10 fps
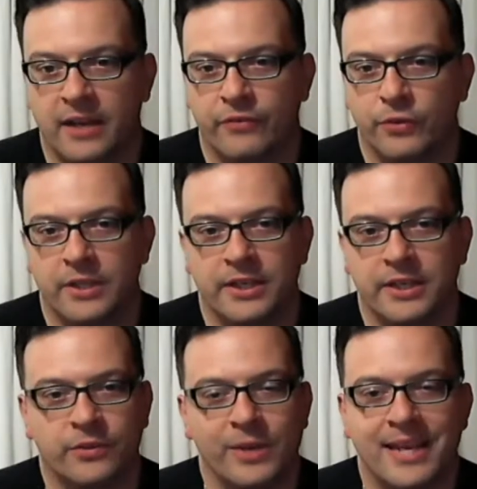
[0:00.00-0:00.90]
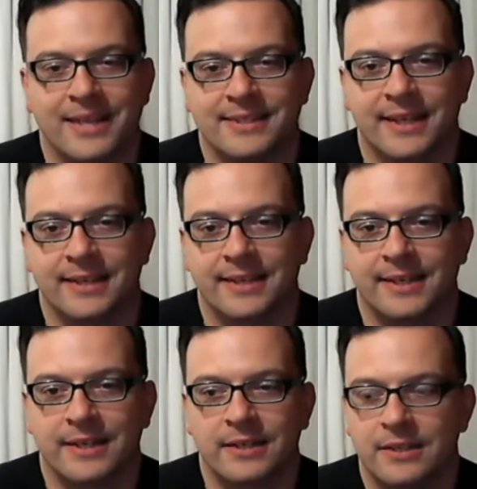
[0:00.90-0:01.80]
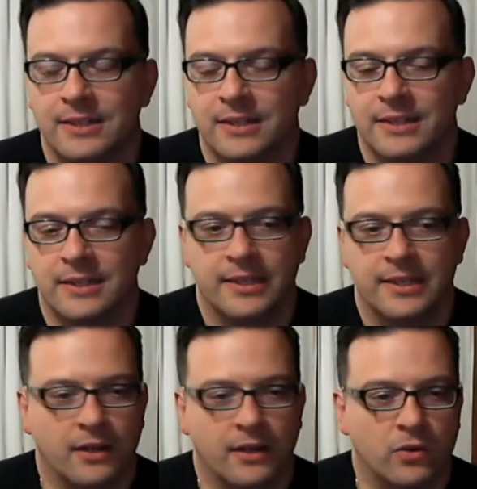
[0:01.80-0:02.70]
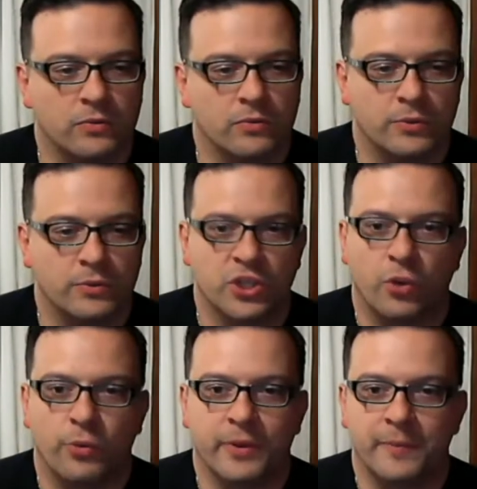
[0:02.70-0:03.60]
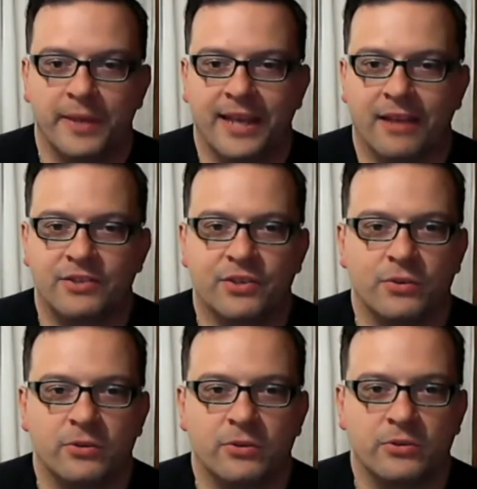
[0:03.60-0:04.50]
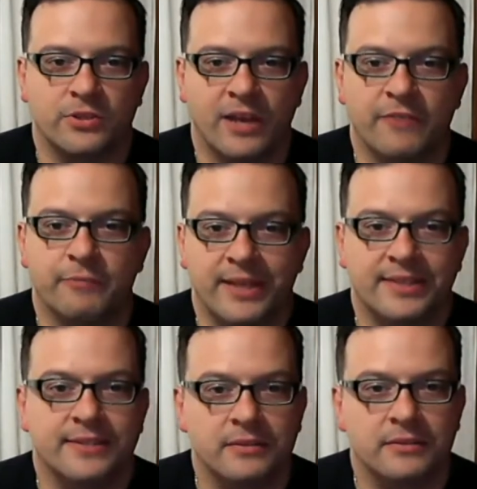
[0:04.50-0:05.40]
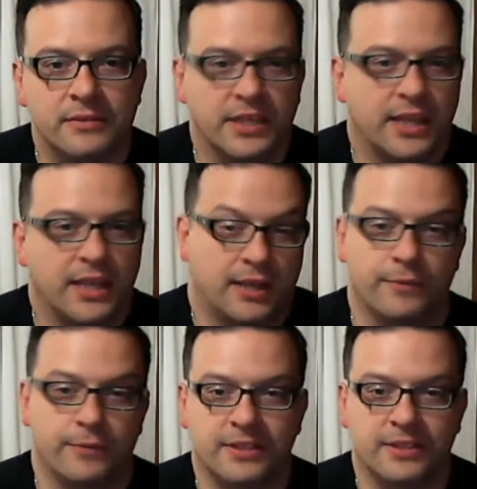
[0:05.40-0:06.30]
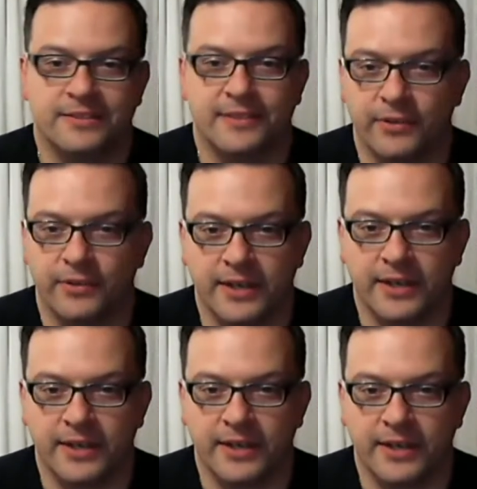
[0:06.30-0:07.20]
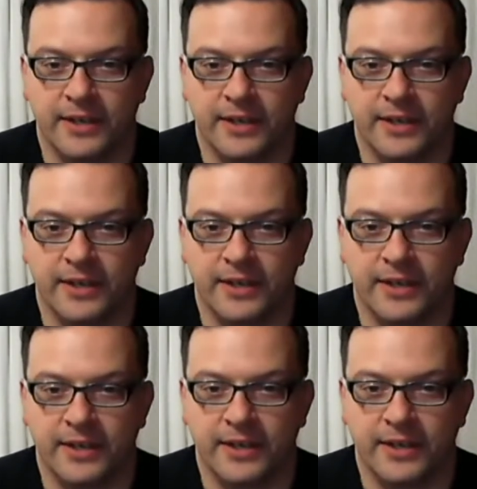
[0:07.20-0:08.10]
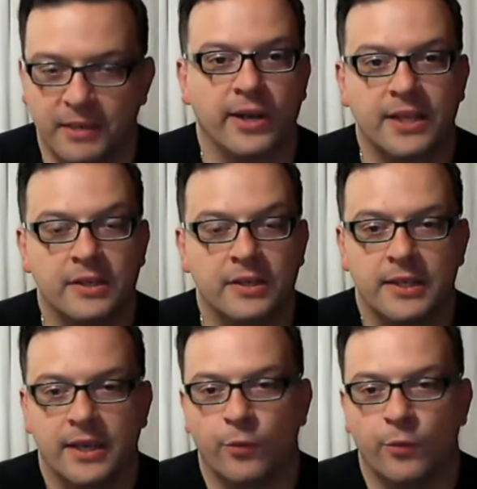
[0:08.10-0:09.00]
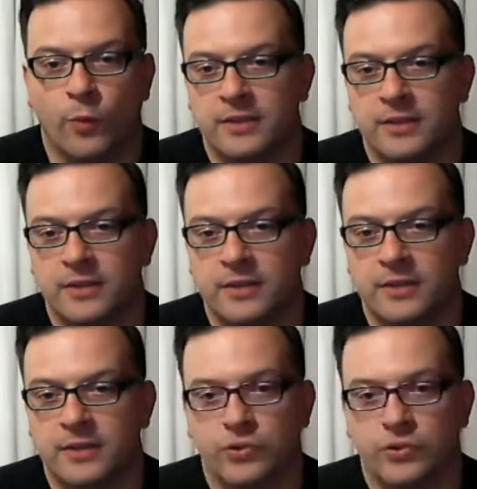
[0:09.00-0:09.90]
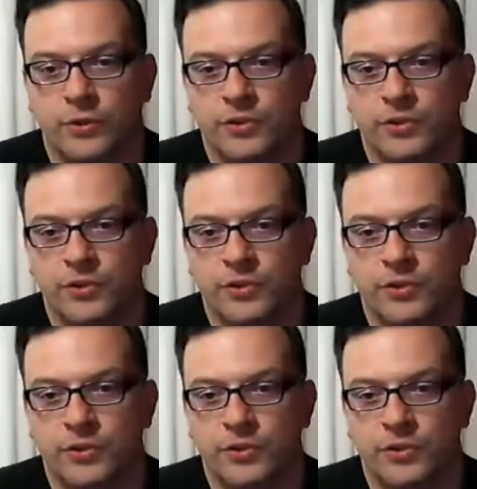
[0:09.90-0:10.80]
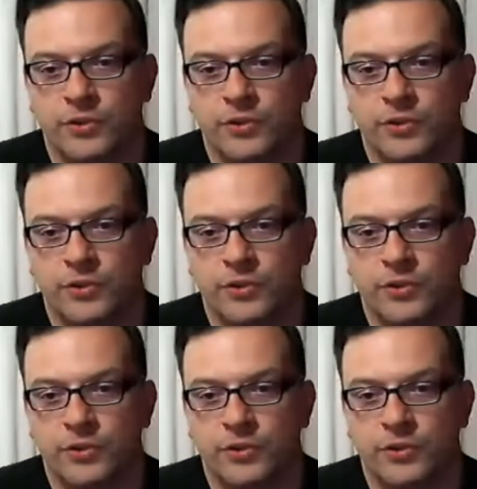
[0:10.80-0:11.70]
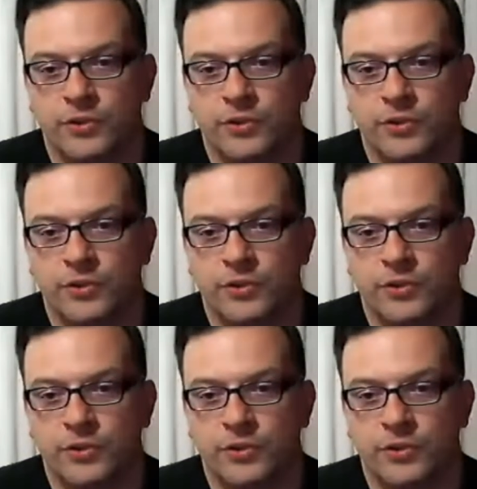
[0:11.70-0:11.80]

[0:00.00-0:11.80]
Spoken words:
of early in the week and said, would you go with me down to F-Bass? And he was considering maybe ordering one, and wanted to talk to George about